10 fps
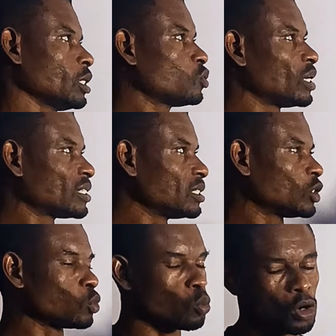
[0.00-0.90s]
So I think
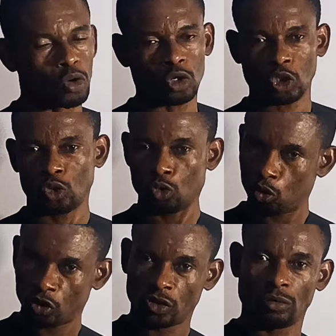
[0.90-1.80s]
they should work on
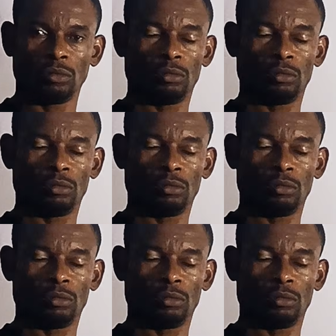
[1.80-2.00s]
those